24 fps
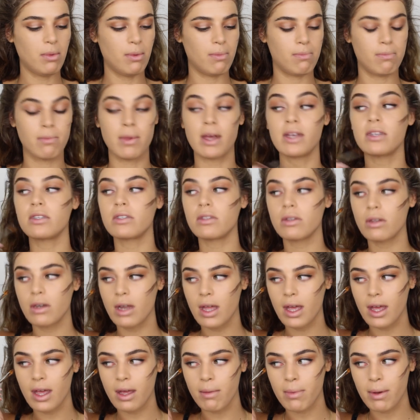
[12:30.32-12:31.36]
a
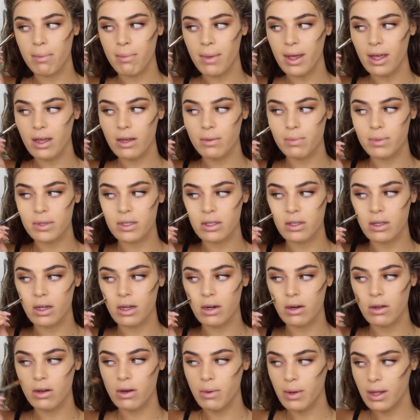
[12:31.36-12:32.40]
today. My makeup is
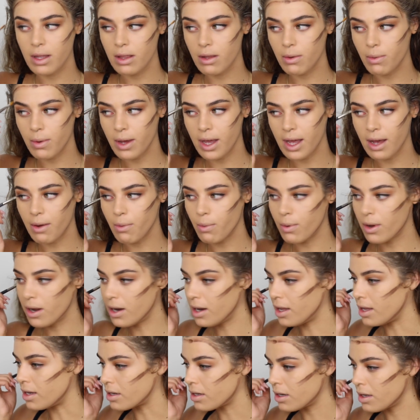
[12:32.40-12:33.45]
not going the way I
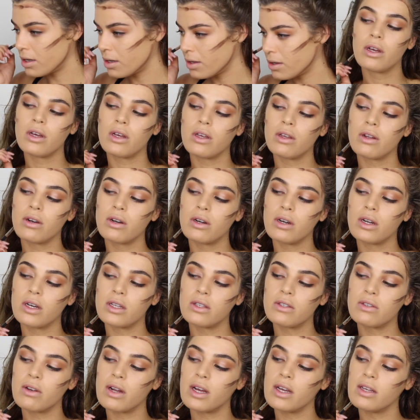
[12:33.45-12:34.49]
want it. And you're
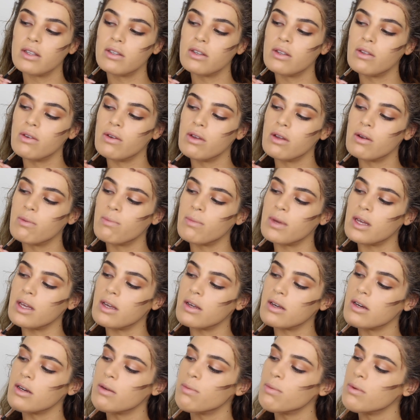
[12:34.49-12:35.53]
not trying to do your
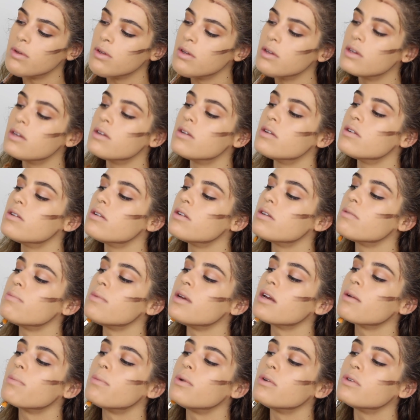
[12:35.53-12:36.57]
makeup, your
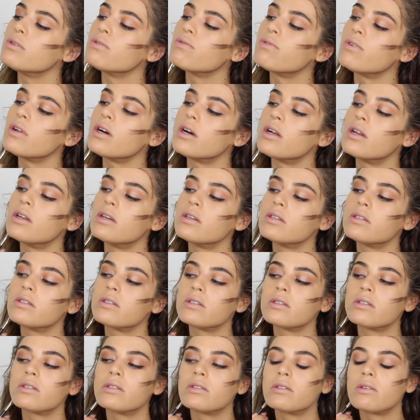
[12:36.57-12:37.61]
makeup looks flawless.
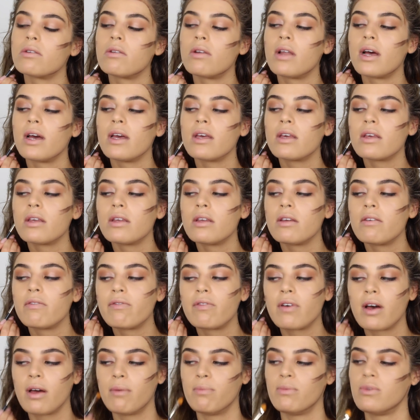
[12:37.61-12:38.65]
So like
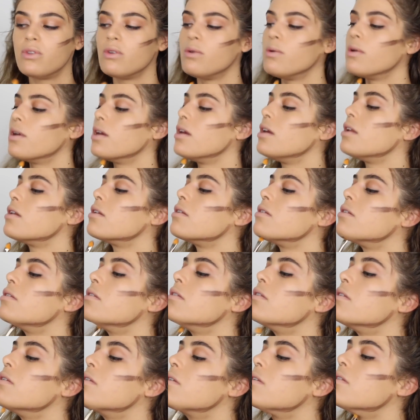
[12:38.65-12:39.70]
if I'm doing it
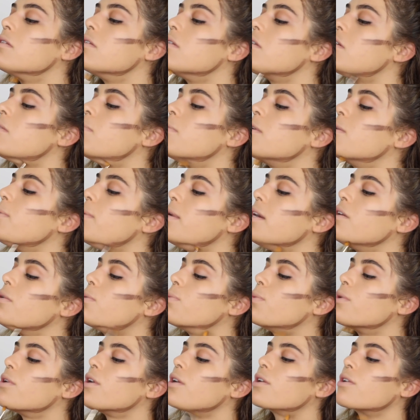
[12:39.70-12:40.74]
on my way to
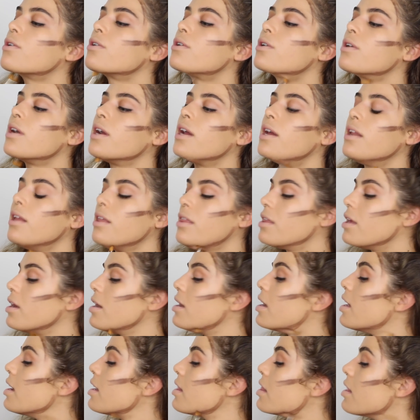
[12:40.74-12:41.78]
work or anything
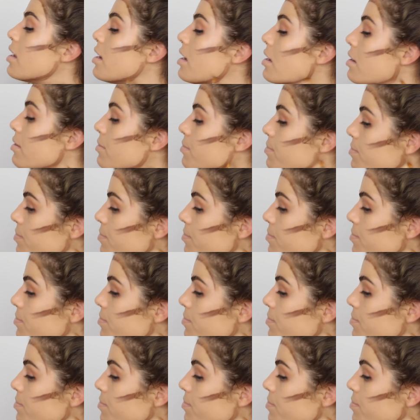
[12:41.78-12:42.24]
like that.